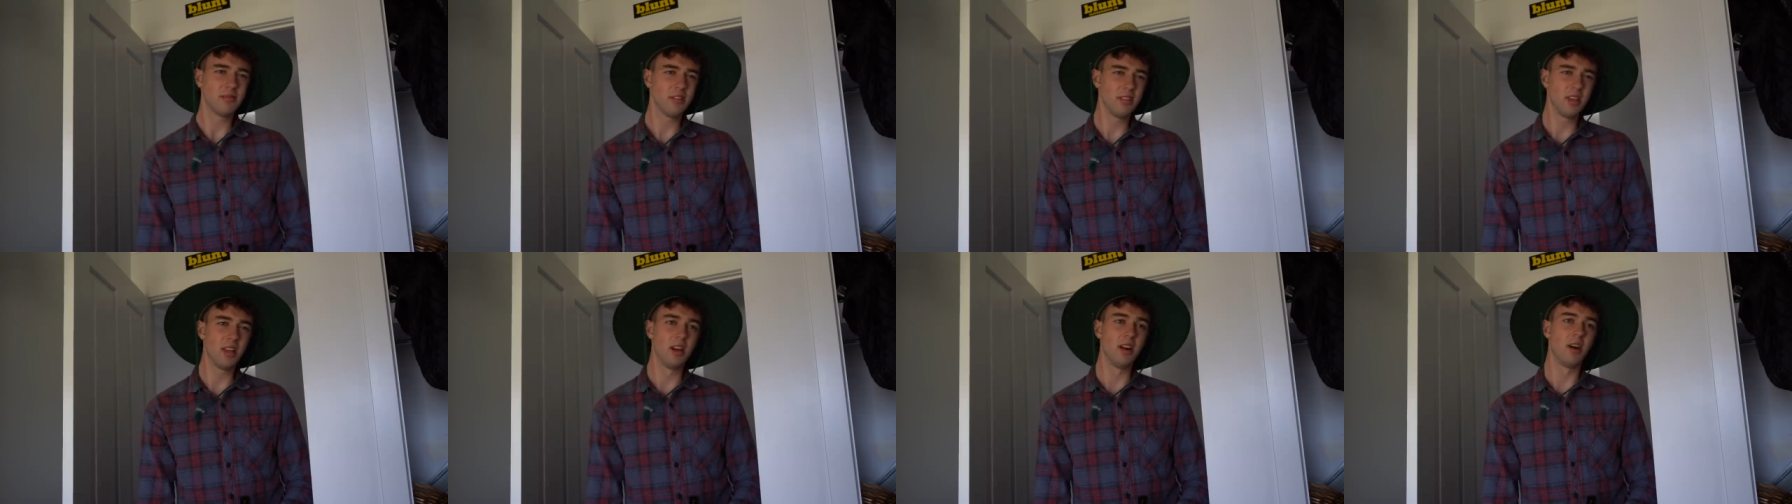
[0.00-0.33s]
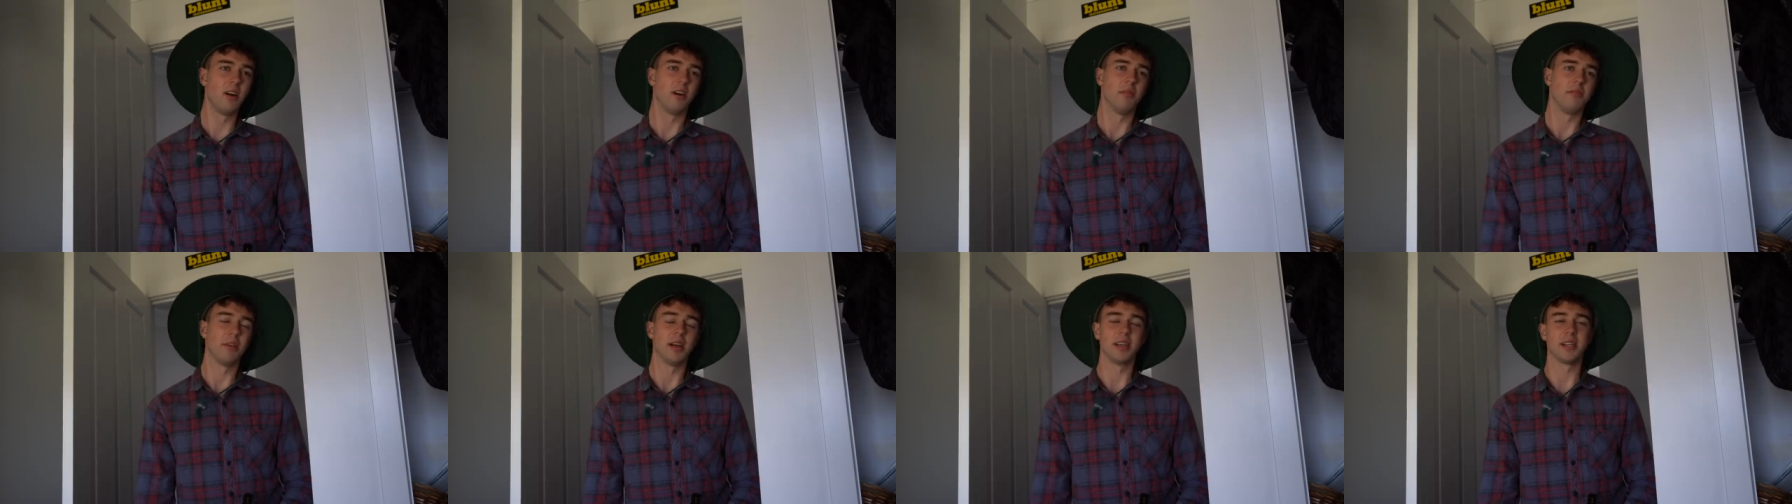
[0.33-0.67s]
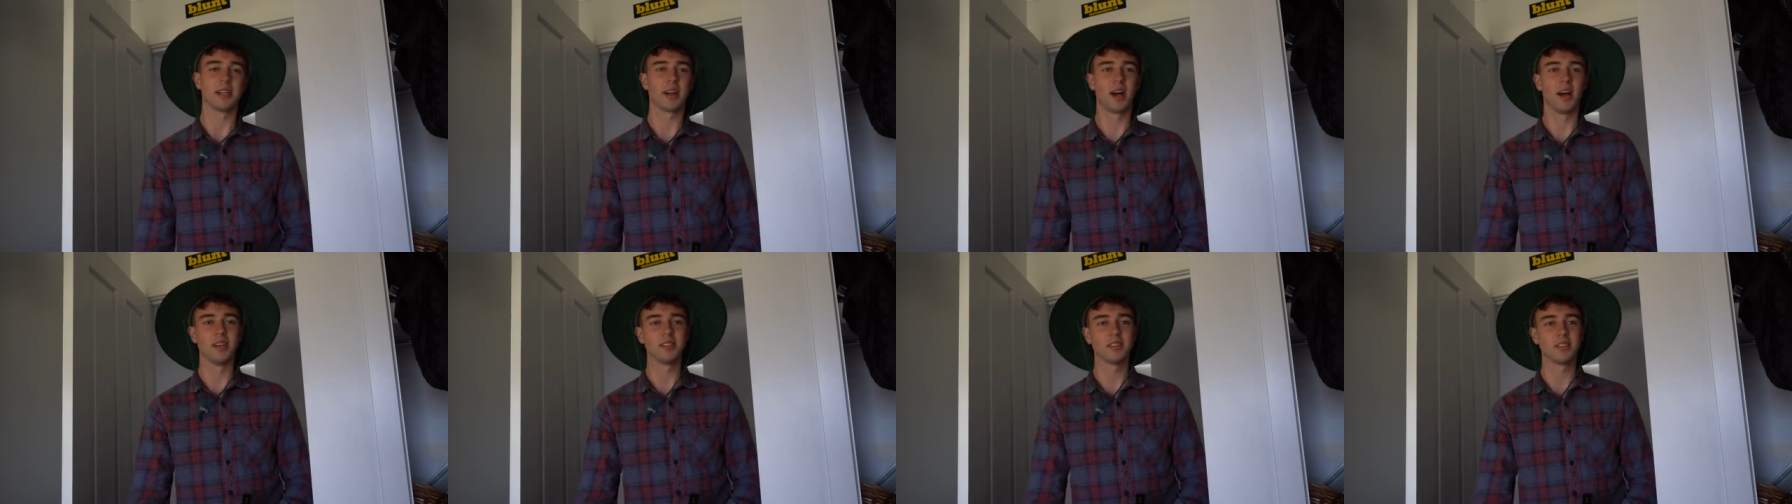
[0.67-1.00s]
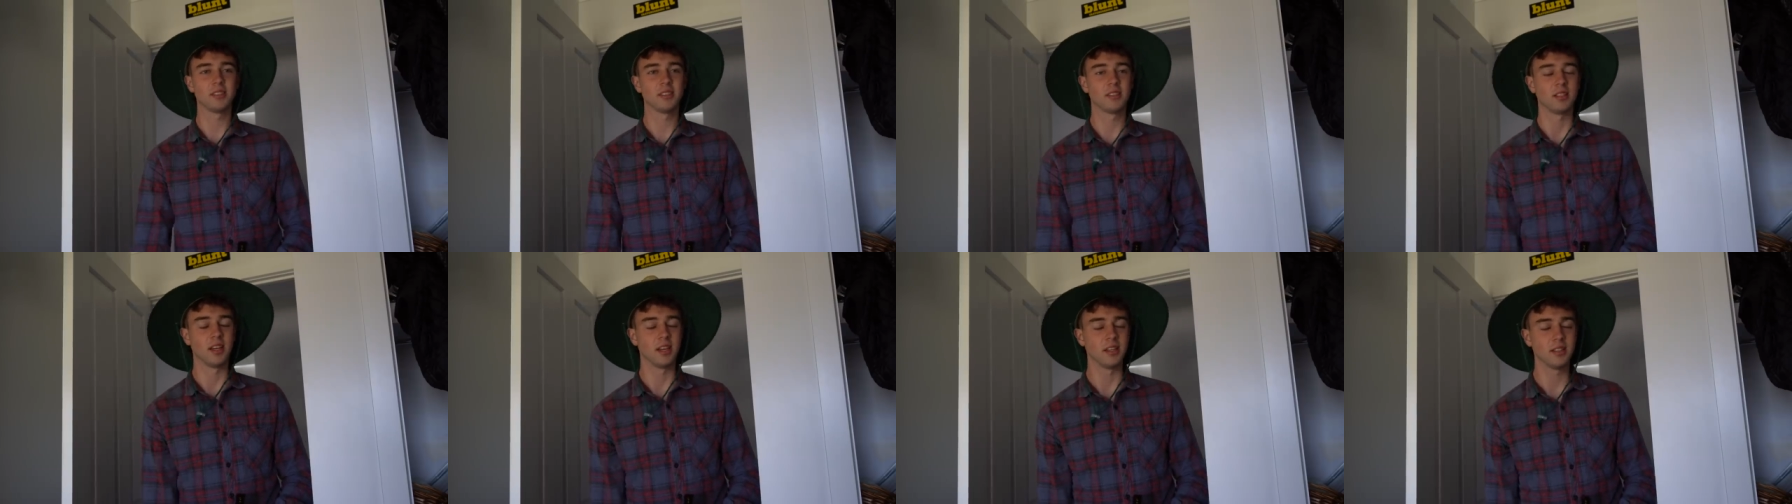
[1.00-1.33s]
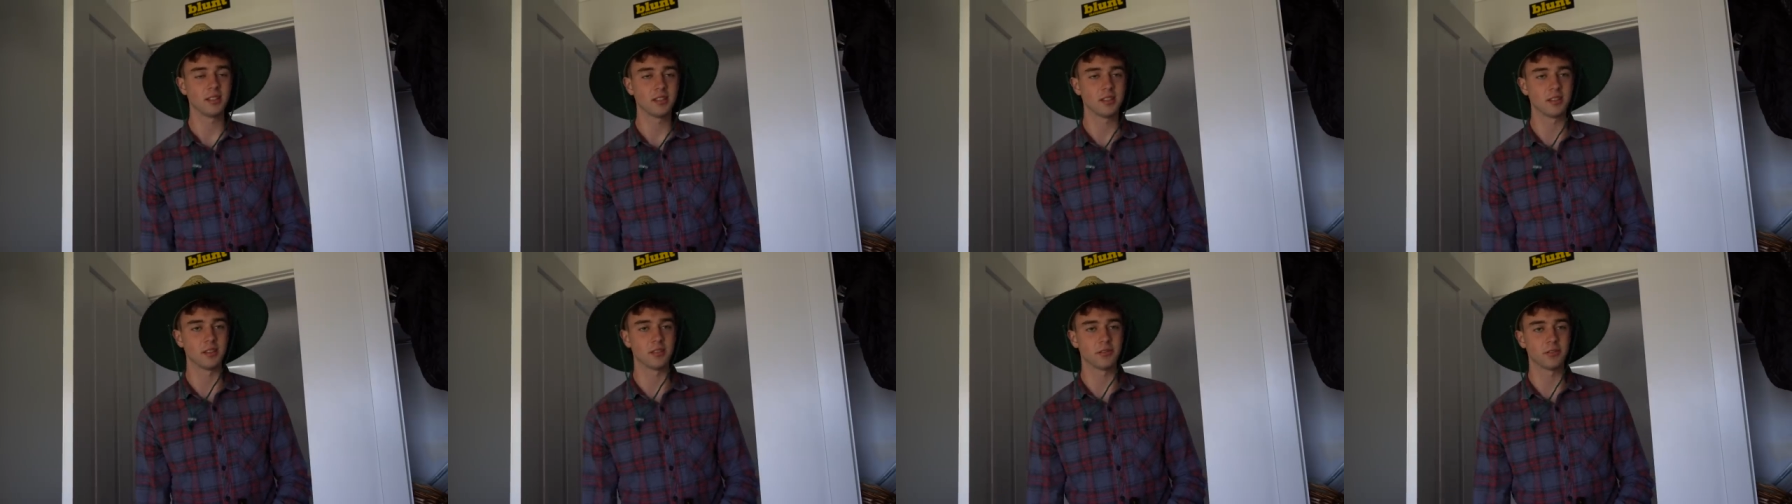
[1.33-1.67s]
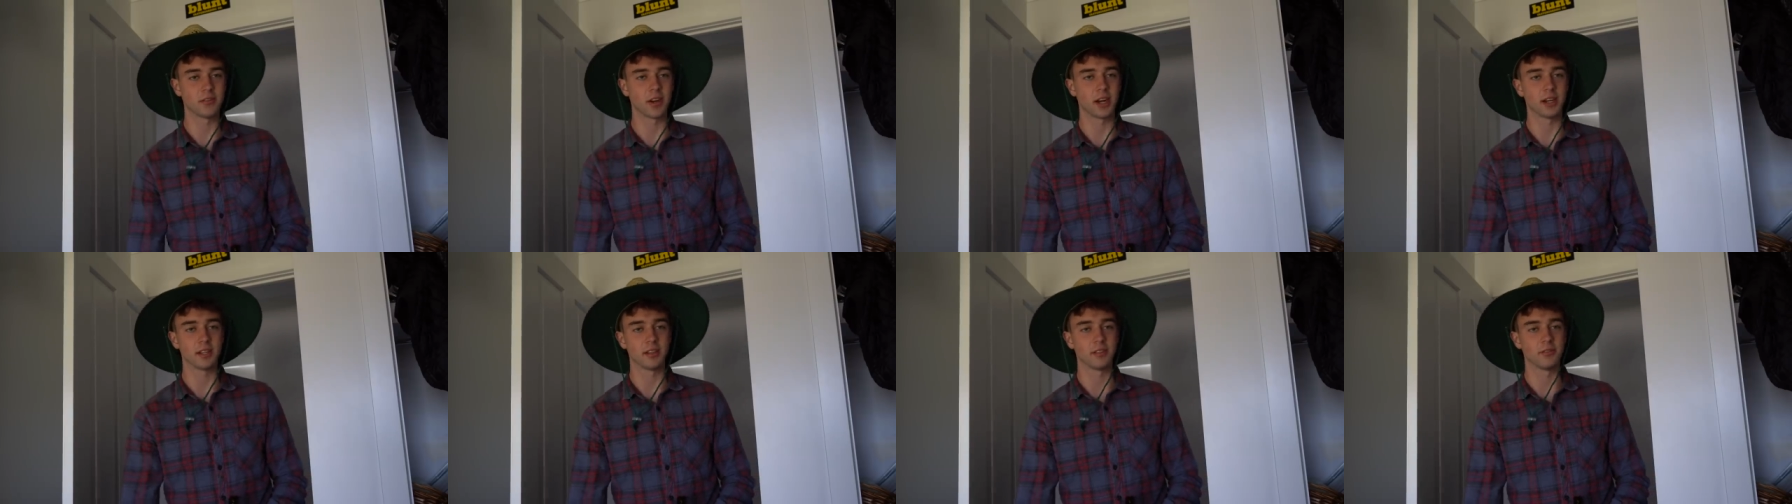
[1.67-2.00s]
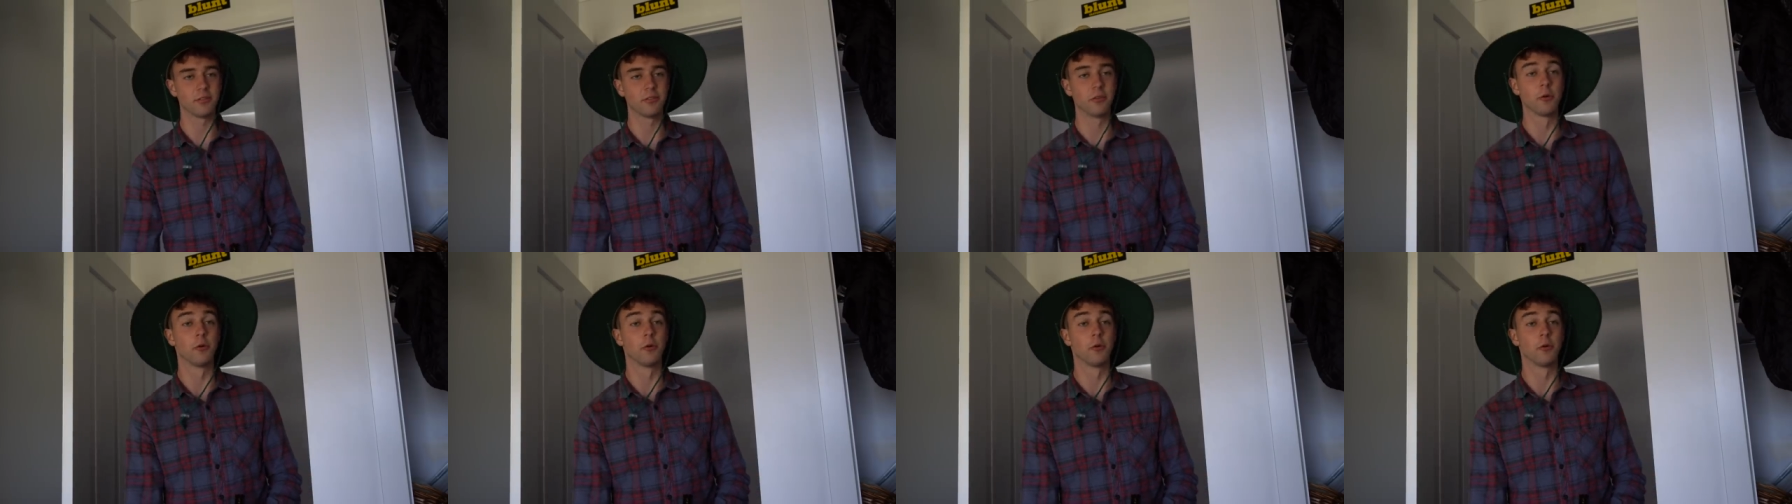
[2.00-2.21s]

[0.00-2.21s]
You know what Ben Cousins says, the fucking